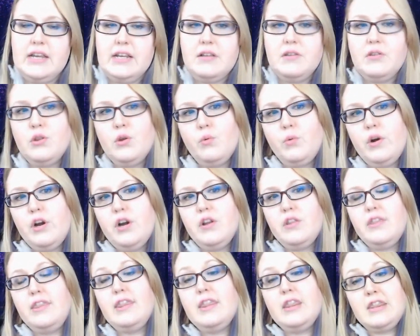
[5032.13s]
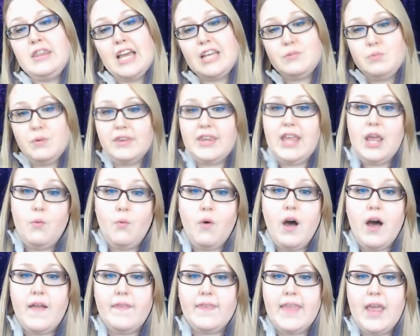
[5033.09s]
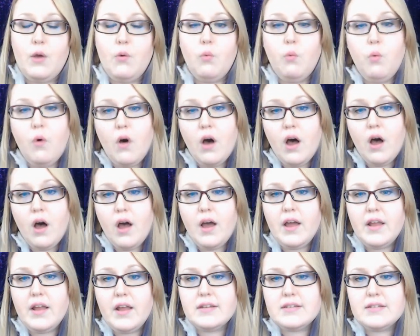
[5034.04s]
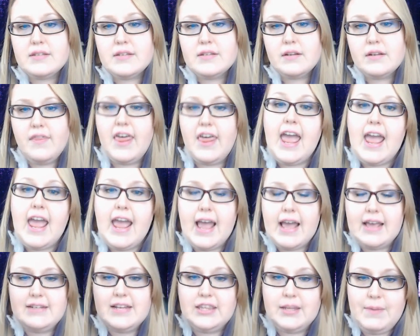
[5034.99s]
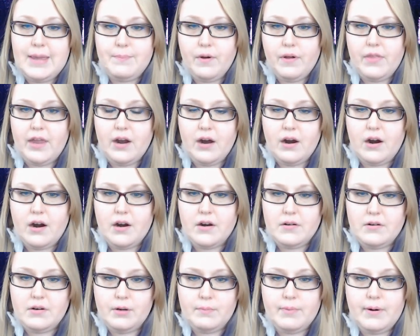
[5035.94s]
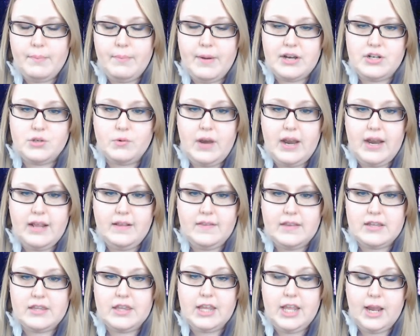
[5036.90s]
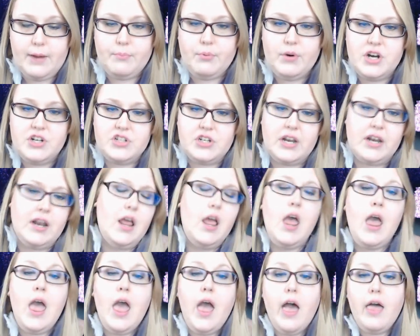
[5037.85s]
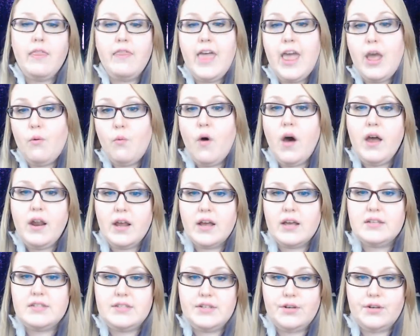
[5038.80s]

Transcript: the word, that's what they want. They want, they as in the people that are perpetuating the, the oppression, they want us to